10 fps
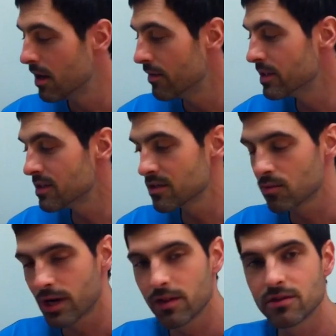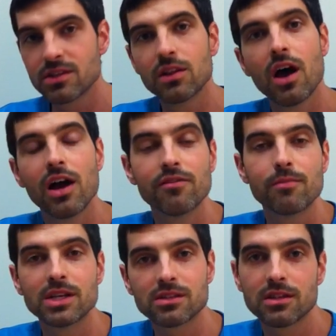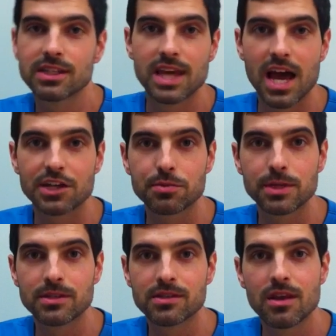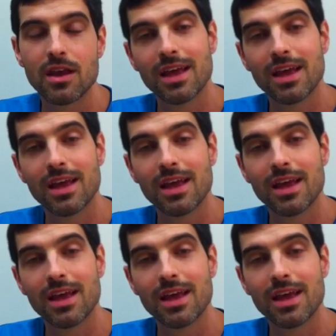This is where there's a lot of muscle attachments.